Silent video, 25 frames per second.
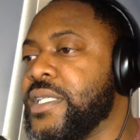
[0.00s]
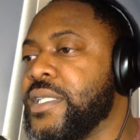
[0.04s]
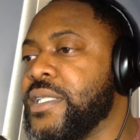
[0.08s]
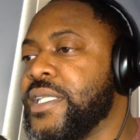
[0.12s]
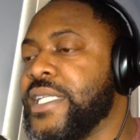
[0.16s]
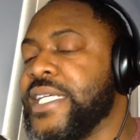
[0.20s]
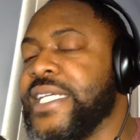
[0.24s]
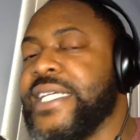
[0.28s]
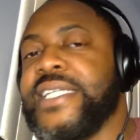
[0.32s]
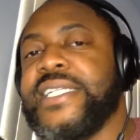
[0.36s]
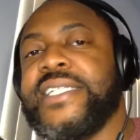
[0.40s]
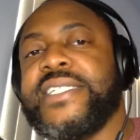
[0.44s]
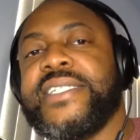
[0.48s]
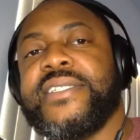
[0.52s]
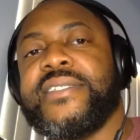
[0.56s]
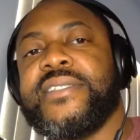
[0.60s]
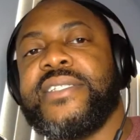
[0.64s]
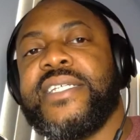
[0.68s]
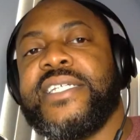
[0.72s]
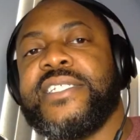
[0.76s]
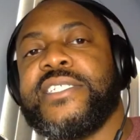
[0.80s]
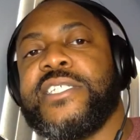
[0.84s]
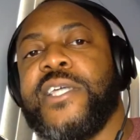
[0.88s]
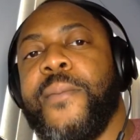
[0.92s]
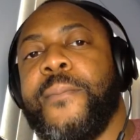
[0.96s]
these,
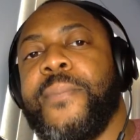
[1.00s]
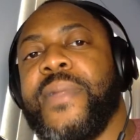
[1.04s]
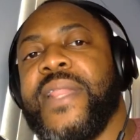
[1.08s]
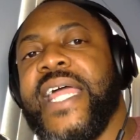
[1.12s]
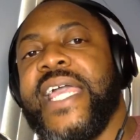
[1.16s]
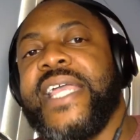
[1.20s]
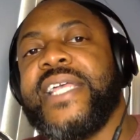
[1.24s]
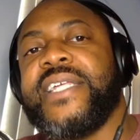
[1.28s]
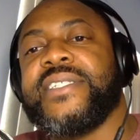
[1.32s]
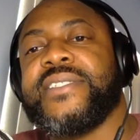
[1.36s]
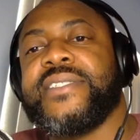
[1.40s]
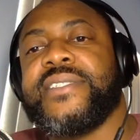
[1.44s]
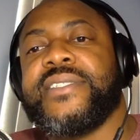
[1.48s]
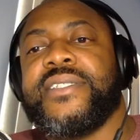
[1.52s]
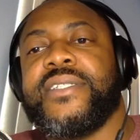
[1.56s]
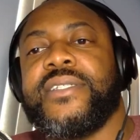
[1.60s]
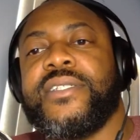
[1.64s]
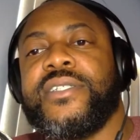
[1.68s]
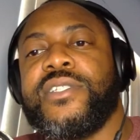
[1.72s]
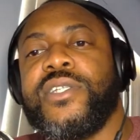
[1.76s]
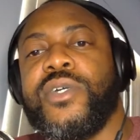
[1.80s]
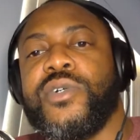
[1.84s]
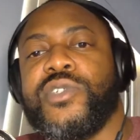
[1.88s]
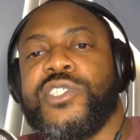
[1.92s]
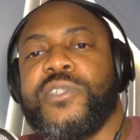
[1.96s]
these complaints,
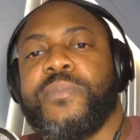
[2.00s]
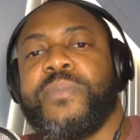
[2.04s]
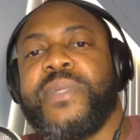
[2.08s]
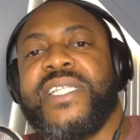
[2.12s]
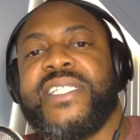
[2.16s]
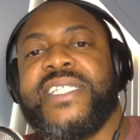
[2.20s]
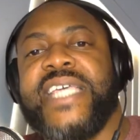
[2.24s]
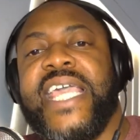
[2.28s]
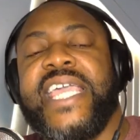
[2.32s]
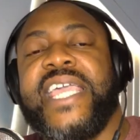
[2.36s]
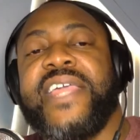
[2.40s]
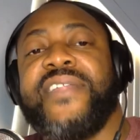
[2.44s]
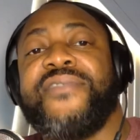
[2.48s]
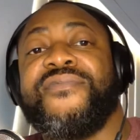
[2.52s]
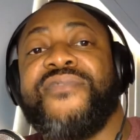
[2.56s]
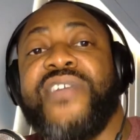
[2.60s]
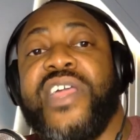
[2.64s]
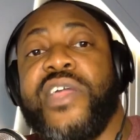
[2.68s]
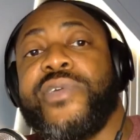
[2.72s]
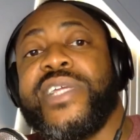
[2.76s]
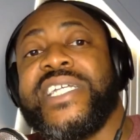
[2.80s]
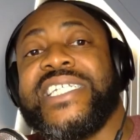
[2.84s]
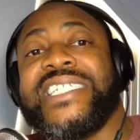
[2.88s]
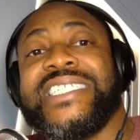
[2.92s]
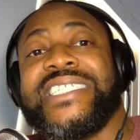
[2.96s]
you know, should be taken
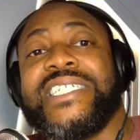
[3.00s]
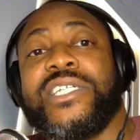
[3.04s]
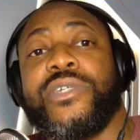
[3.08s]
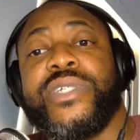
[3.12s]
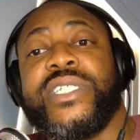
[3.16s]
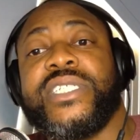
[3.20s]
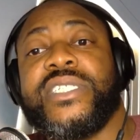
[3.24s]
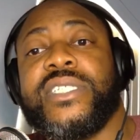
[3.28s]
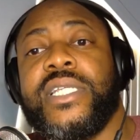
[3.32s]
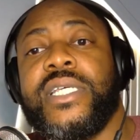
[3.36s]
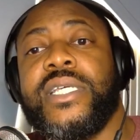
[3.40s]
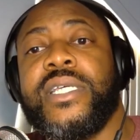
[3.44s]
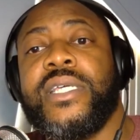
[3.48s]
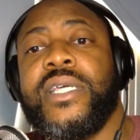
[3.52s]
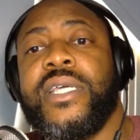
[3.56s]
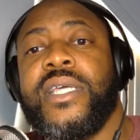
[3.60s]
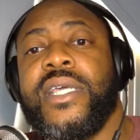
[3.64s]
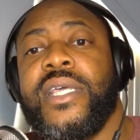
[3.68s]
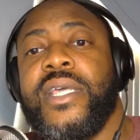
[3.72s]
very seriously.